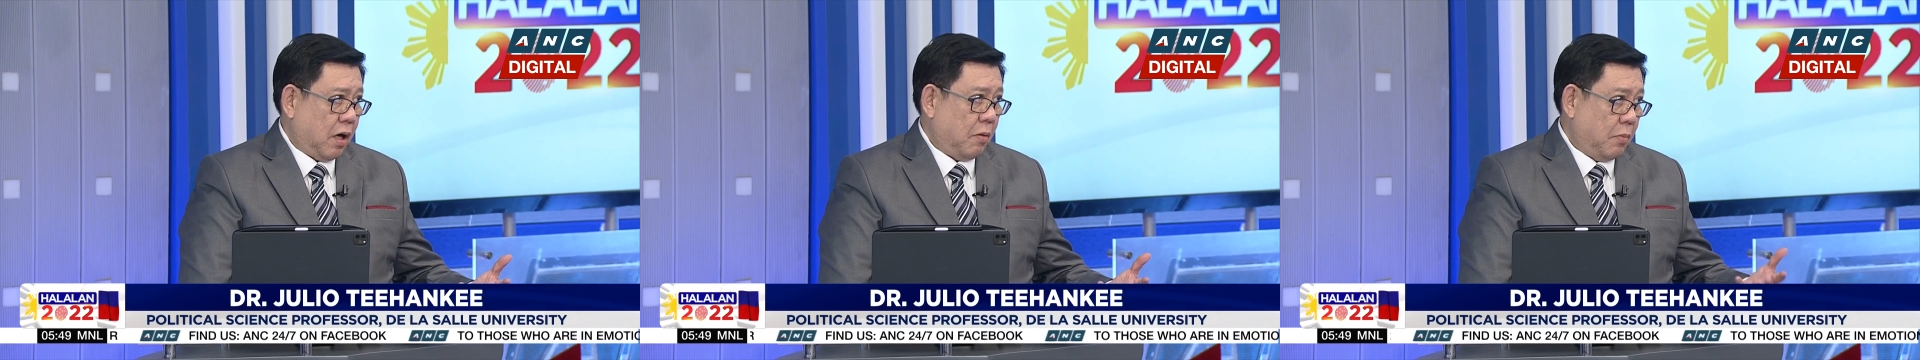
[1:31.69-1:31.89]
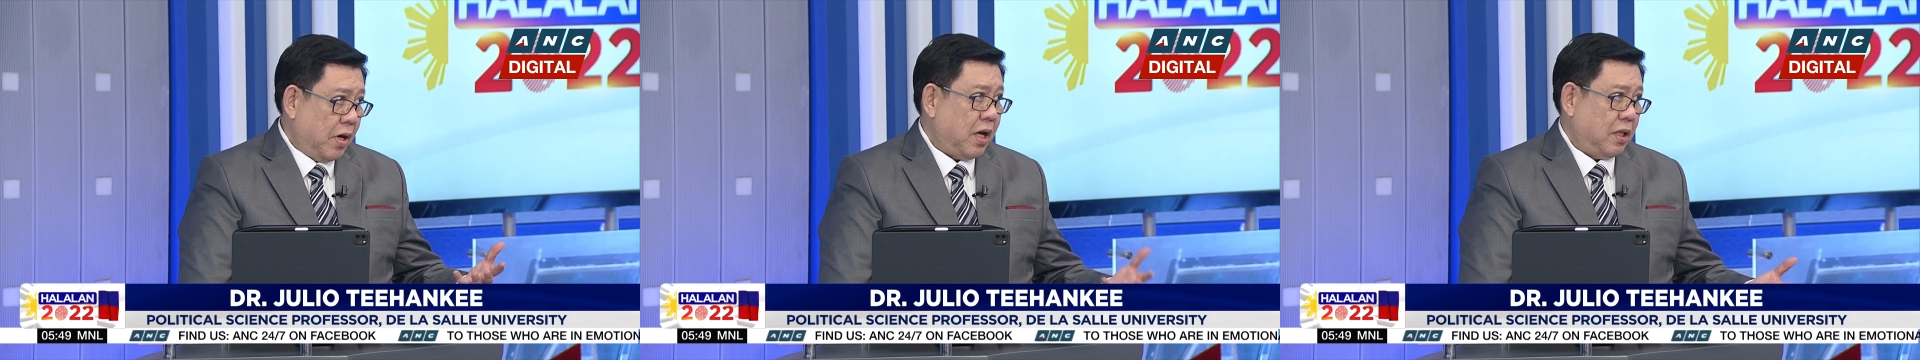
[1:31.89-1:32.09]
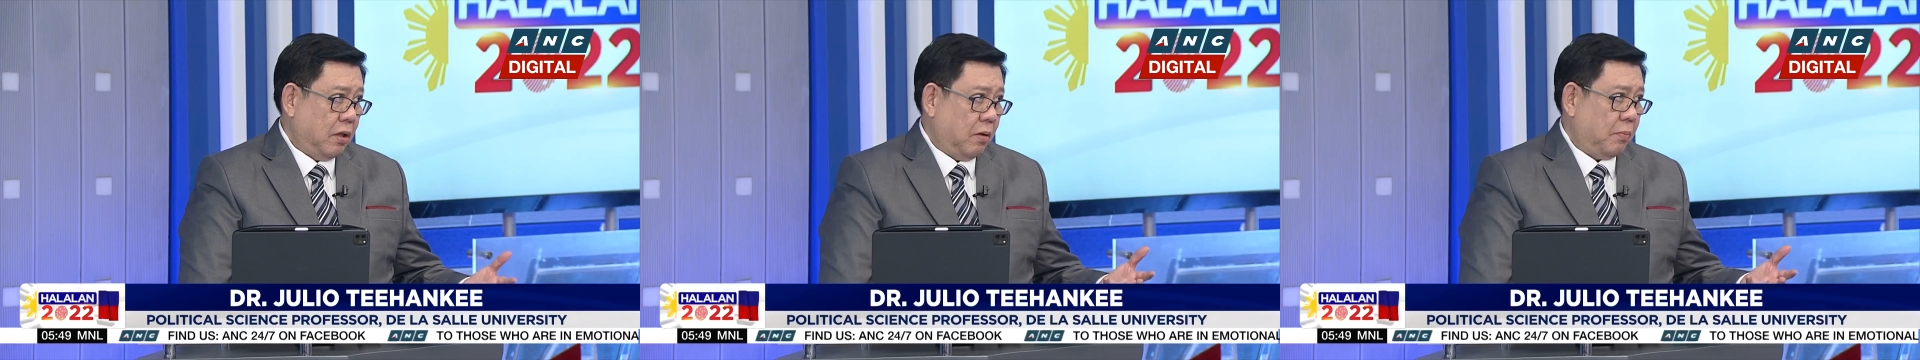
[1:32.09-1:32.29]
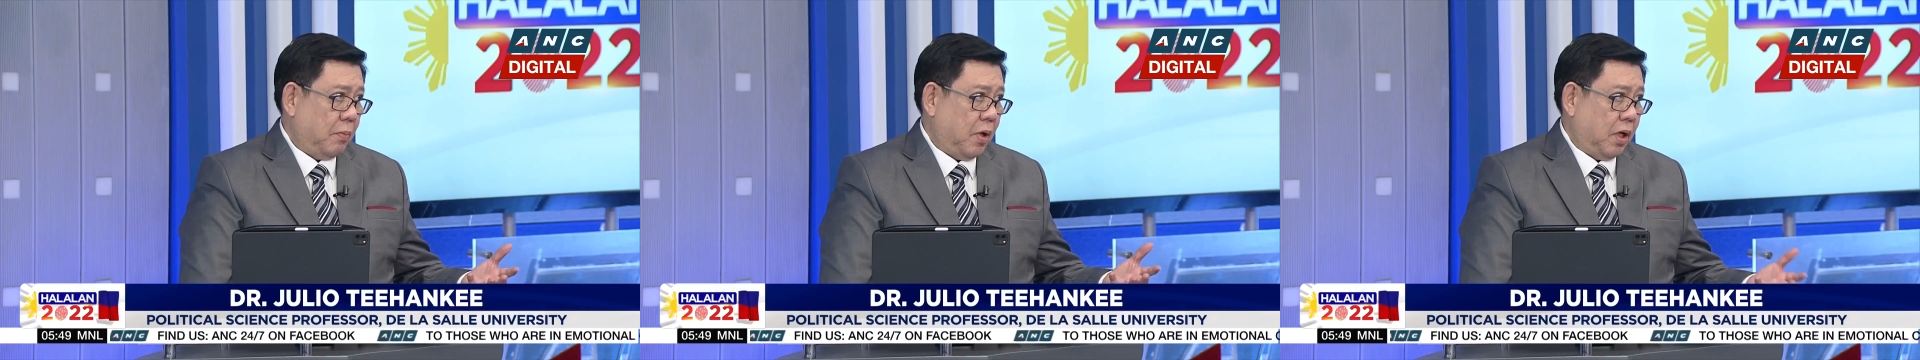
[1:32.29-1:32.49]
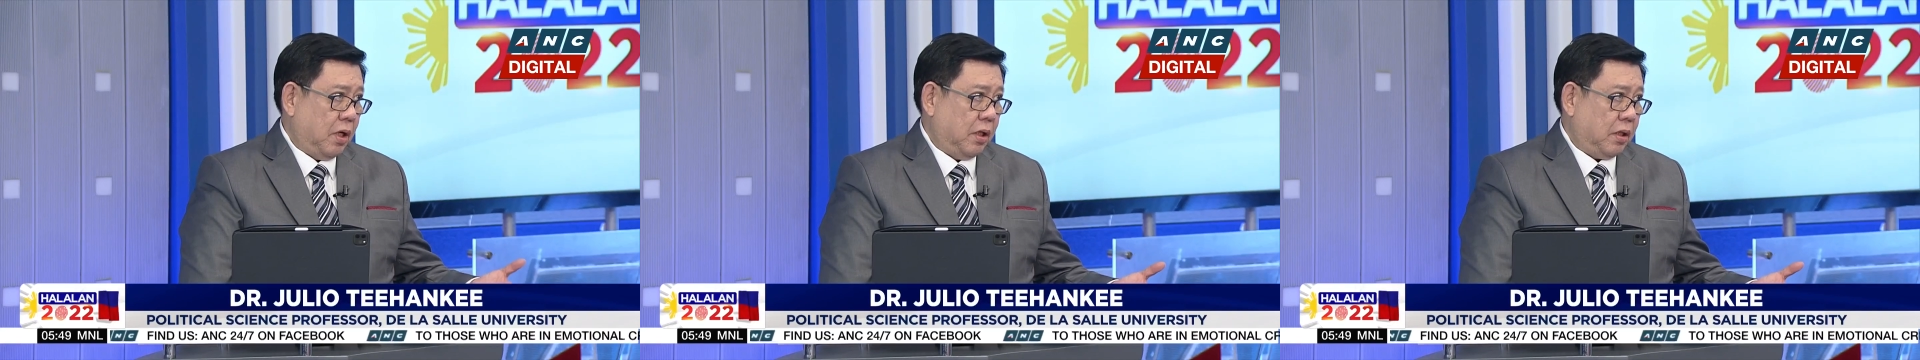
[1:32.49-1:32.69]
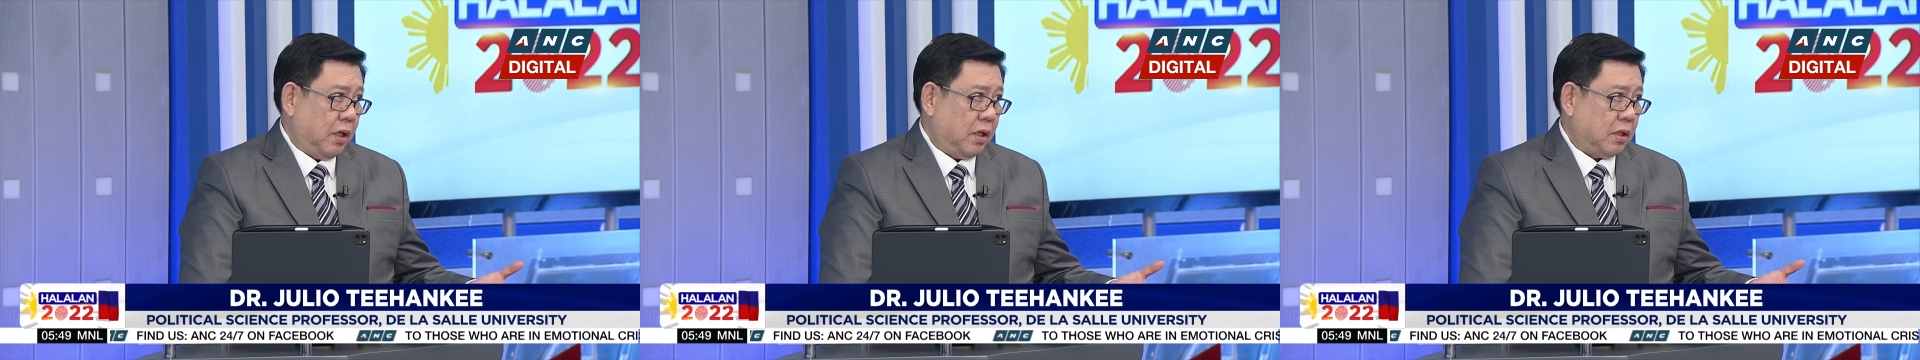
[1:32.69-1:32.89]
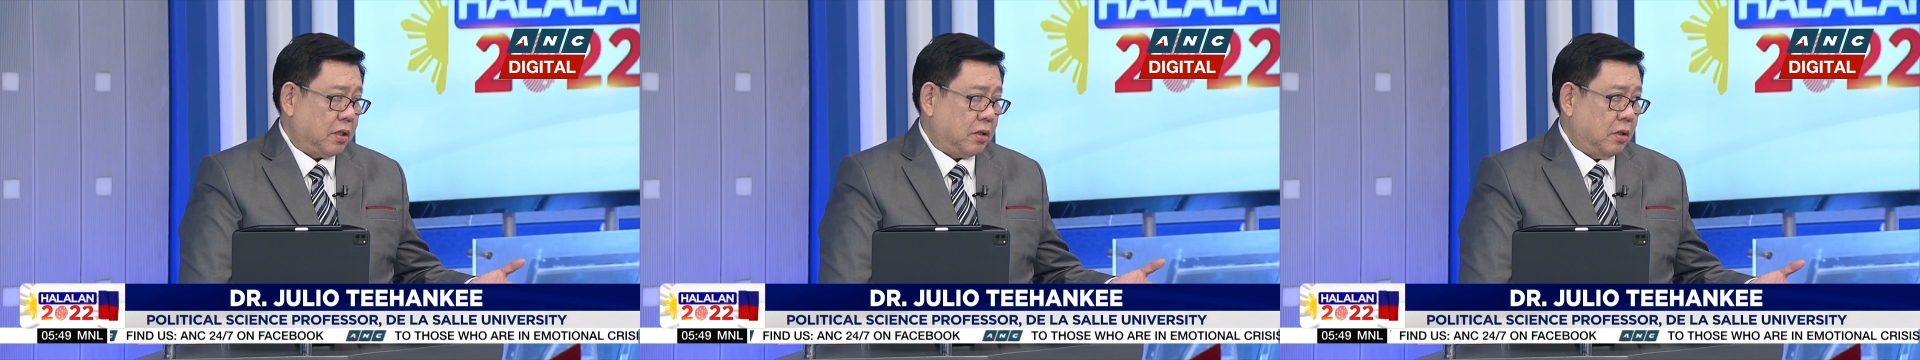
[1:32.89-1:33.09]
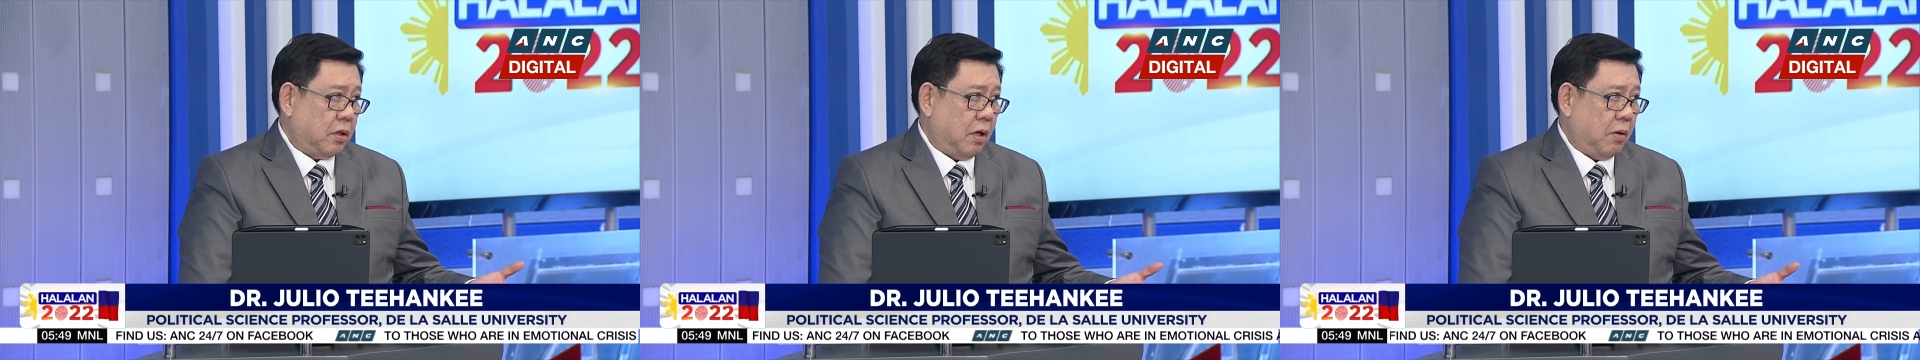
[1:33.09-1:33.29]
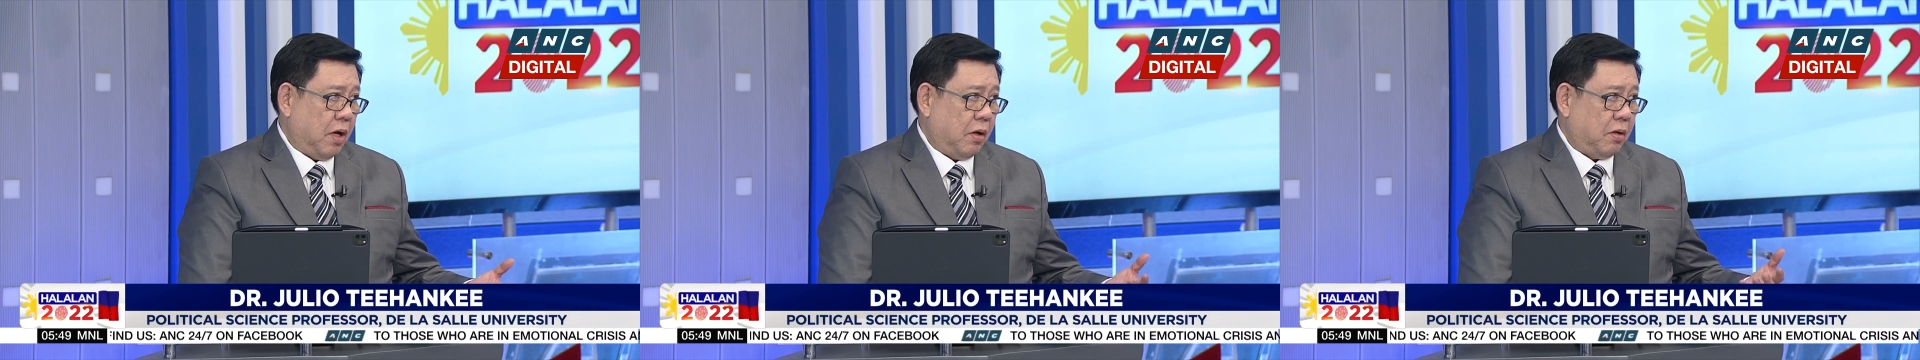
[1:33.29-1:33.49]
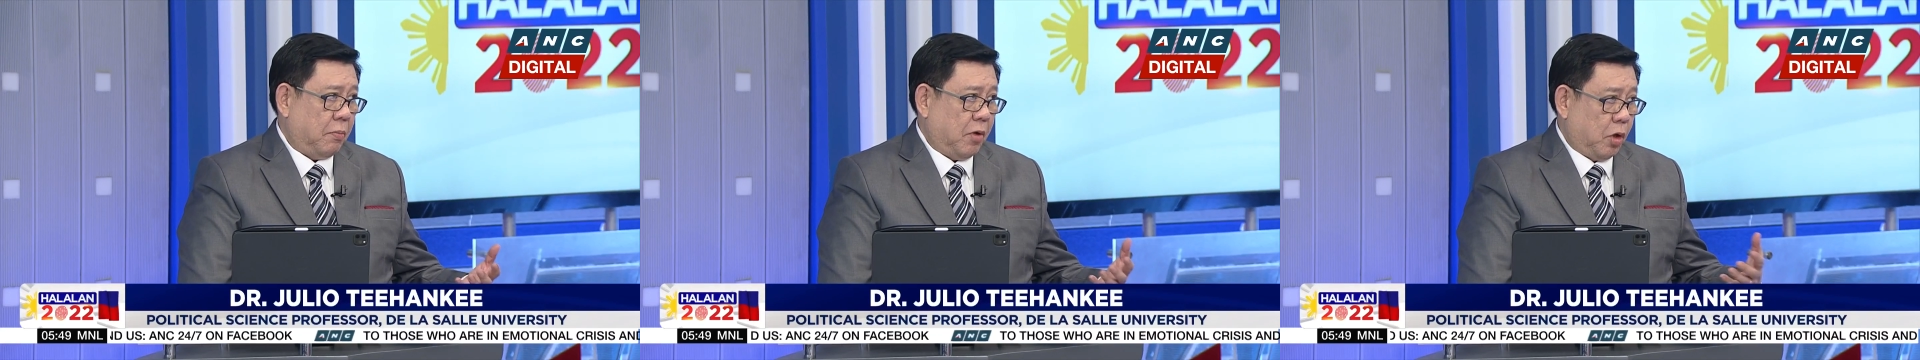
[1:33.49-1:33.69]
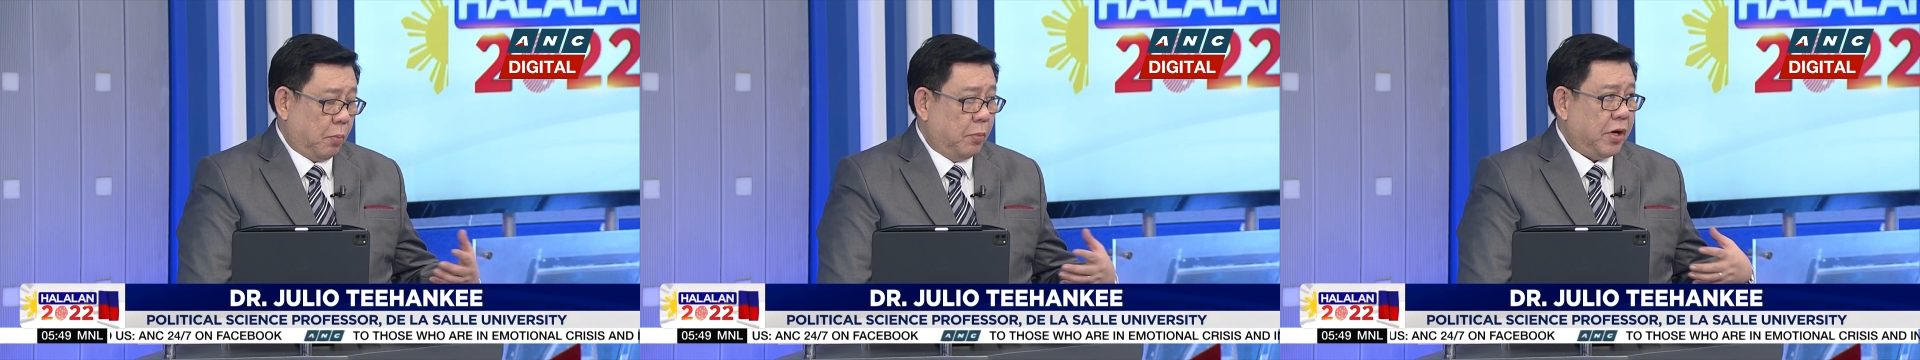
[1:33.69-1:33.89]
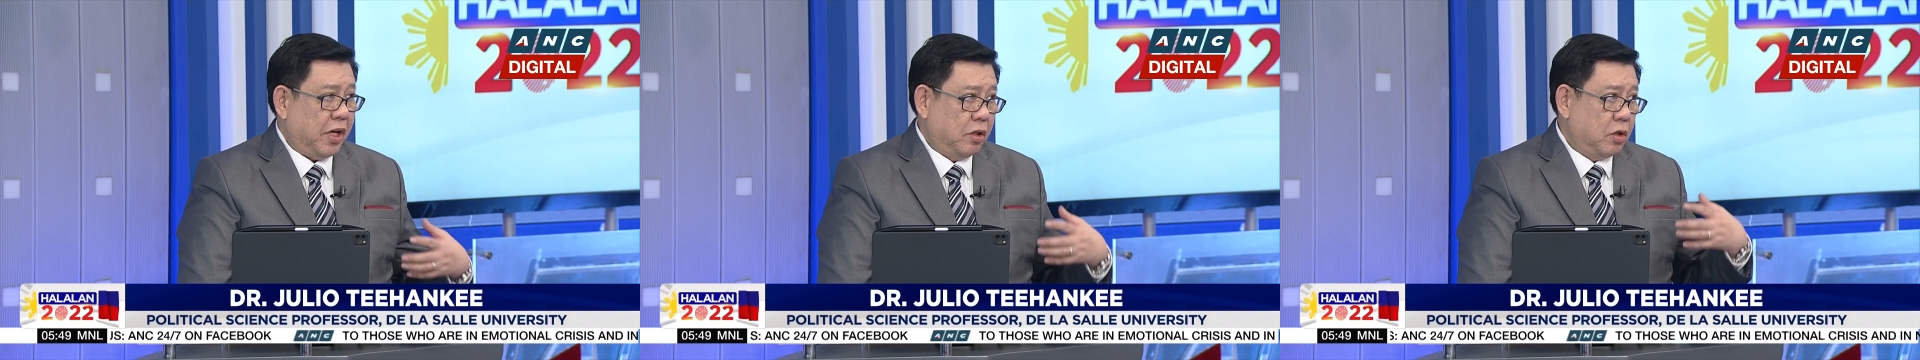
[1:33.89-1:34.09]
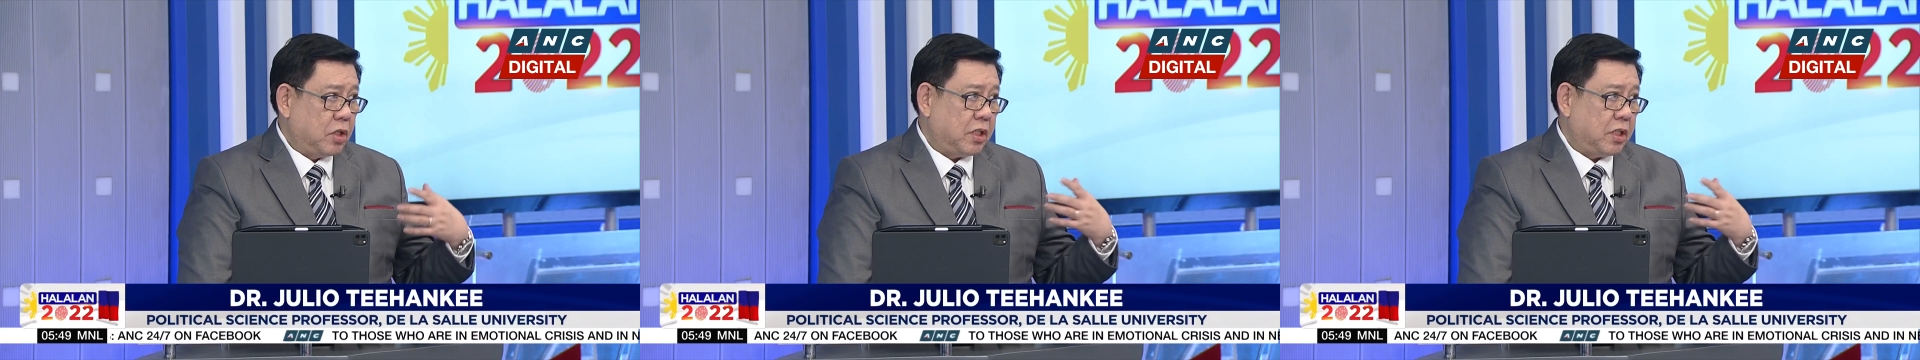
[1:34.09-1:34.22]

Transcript: brand of politics, a Robredo